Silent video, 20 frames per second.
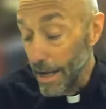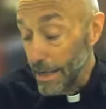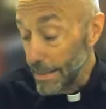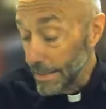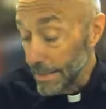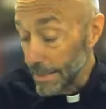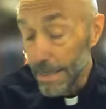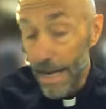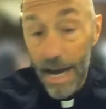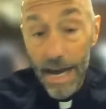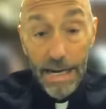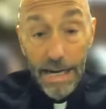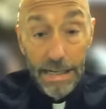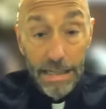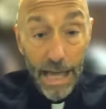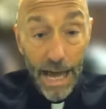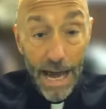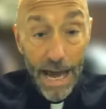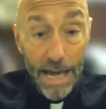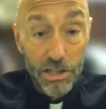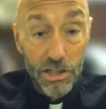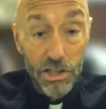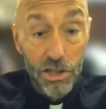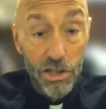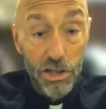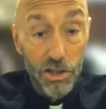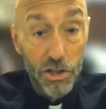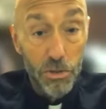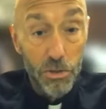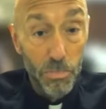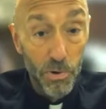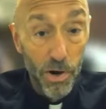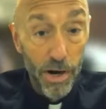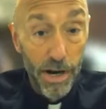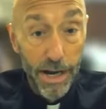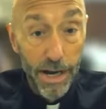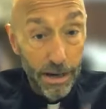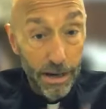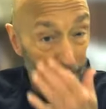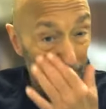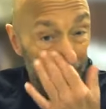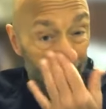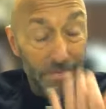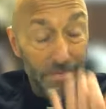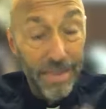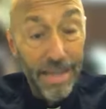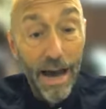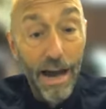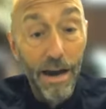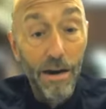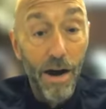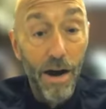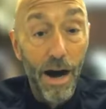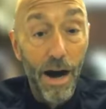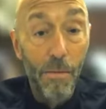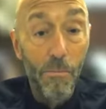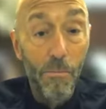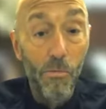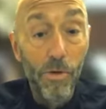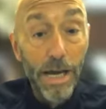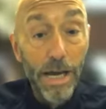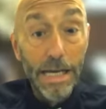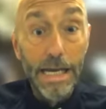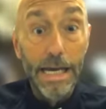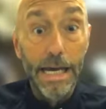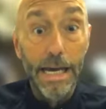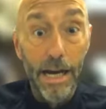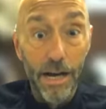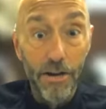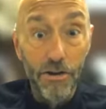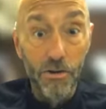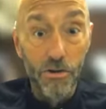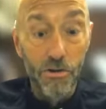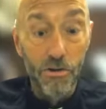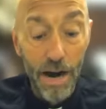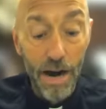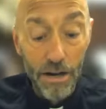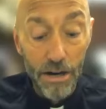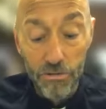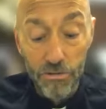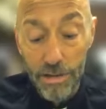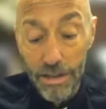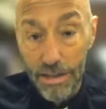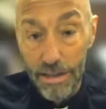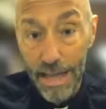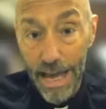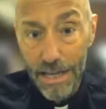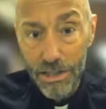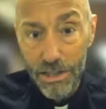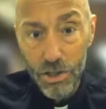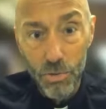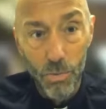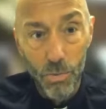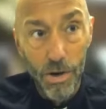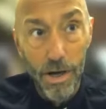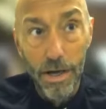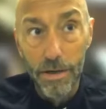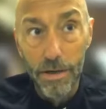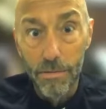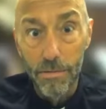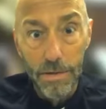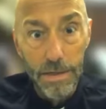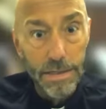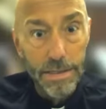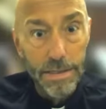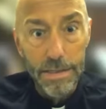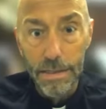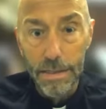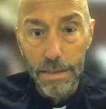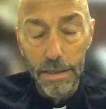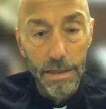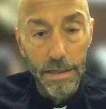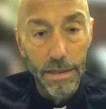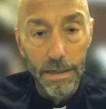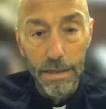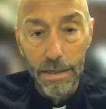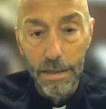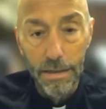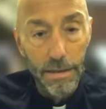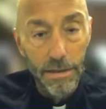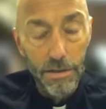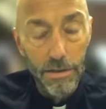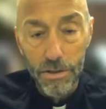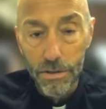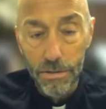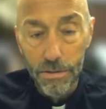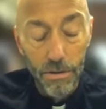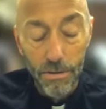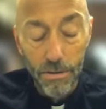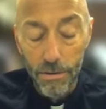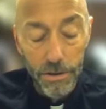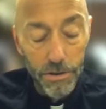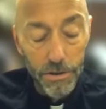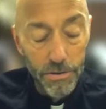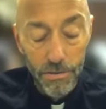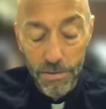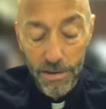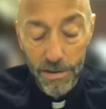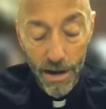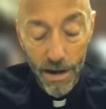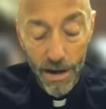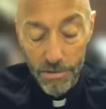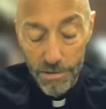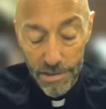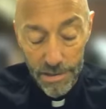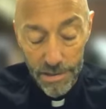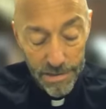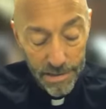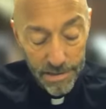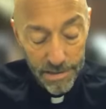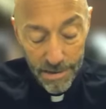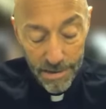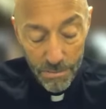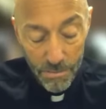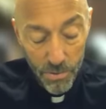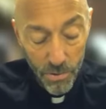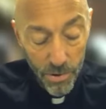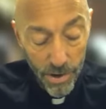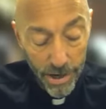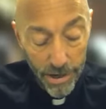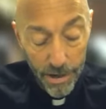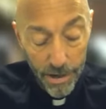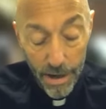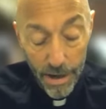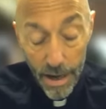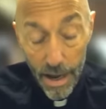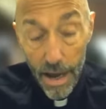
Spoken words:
decided last spring that we need a new directory. The last one was in the early 2000s at some point.